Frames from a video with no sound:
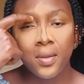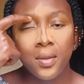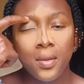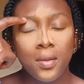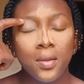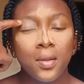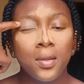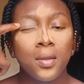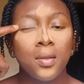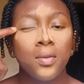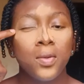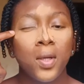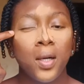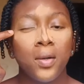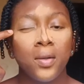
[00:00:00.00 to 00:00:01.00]
Look at
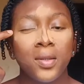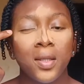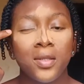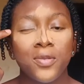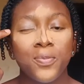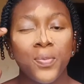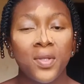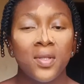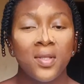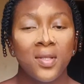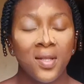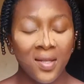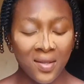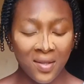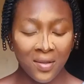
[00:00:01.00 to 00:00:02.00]
all space.
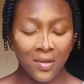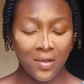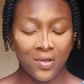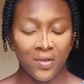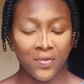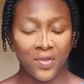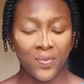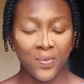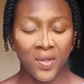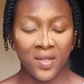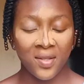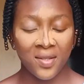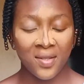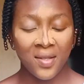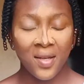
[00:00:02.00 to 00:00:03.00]
It's a lot of
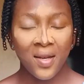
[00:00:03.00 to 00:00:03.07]
space.